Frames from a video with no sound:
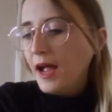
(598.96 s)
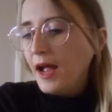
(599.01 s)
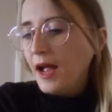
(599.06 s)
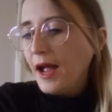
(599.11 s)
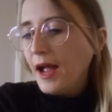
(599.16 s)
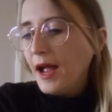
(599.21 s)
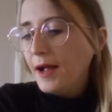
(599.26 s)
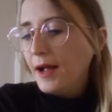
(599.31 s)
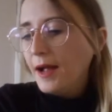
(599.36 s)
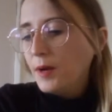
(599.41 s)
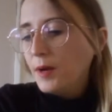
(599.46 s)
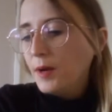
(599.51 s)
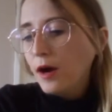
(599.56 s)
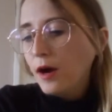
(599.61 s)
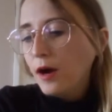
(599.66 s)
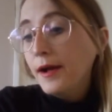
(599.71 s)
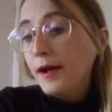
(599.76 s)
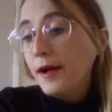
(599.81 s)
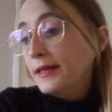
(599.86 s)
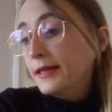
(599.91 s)

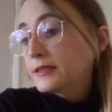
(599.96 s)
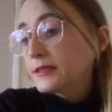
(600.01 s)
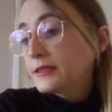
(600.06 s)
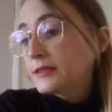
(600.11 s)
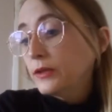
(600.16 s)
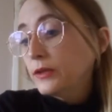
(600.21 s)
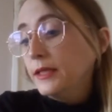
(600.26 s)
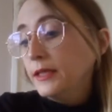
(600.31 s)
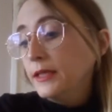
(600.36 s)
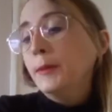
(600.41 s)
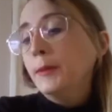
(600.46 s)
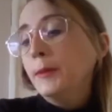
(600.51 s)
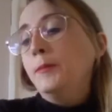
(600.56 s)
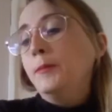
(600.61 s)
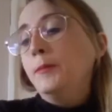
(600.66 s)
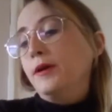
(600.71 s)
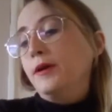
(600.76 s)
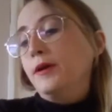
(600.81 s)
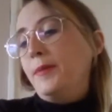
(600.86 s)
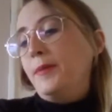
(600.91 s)
So a little bit
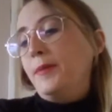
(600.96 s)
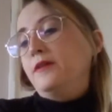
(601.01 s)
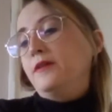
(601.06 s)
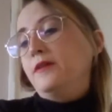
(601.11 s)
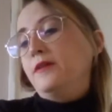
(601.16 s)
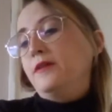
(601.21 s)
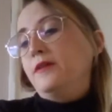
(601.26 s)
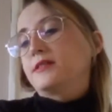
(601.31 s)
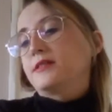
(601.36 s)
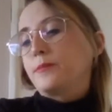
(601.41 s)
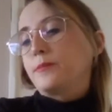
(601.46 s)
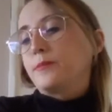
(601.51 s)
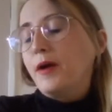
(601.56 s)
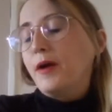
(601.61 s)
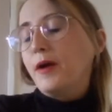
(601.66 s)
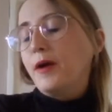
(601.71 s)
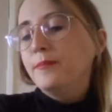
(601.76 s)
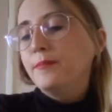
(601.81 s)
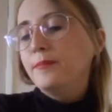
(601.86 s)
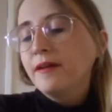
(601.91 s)
more about us.
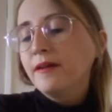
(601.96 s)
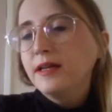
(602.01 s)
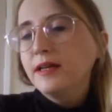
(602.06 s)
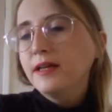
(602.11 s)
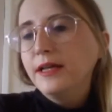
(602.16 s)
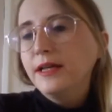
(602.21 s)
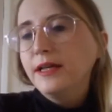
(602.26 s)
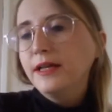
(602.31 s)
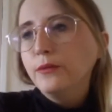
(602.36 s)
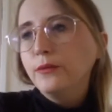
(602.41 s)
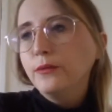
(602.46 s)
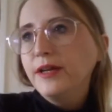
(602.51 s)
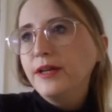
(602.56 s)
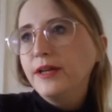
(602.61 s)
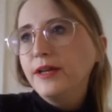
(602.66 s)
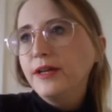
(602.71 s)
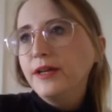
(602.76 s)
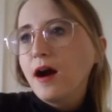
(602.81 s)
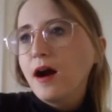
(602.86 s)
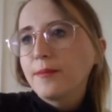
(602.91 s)
Primarily, we
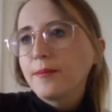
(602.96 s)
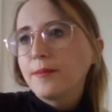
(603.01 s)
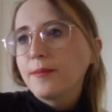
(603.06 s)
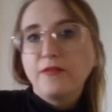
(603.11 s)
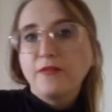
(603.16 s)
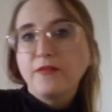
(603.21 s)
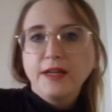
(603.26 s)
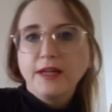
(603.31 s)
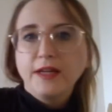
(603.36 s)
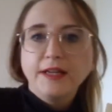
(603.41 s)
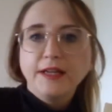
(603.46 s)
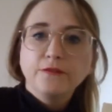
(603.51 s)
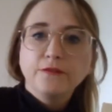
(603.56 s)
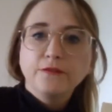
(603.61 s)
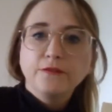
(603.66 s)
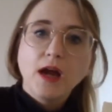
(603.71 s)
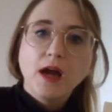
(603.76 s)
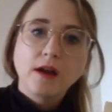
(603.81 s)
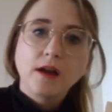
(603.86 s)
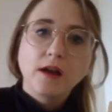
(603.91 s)
are providing
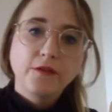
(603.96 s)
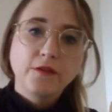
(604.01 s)
a lot